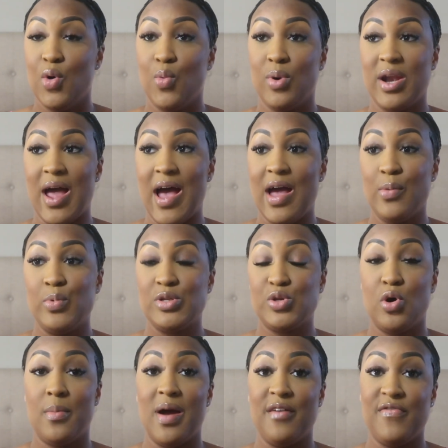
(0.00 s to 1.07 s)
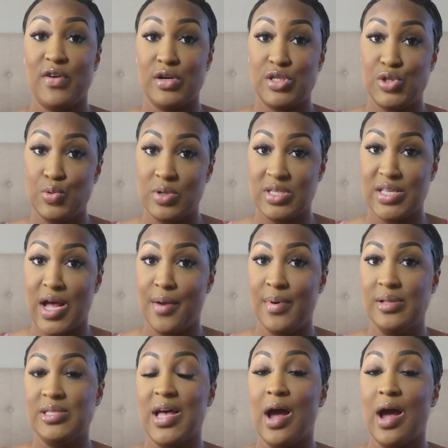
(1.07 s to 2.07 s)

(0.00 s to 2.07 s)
When I was on my first two assignments,